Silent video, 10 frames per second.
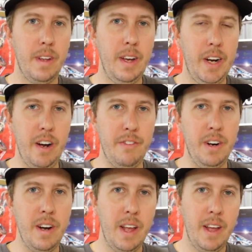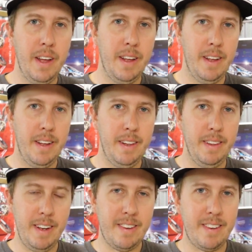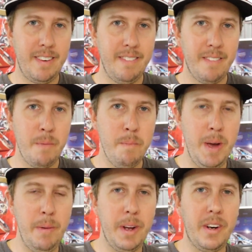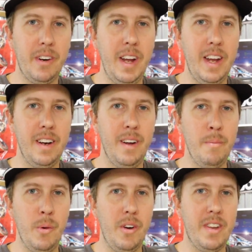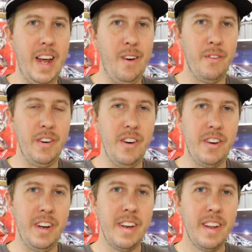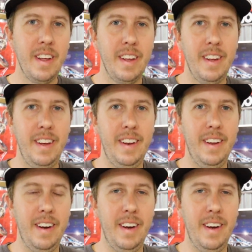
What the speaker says: However, let's maybe create a more stout version and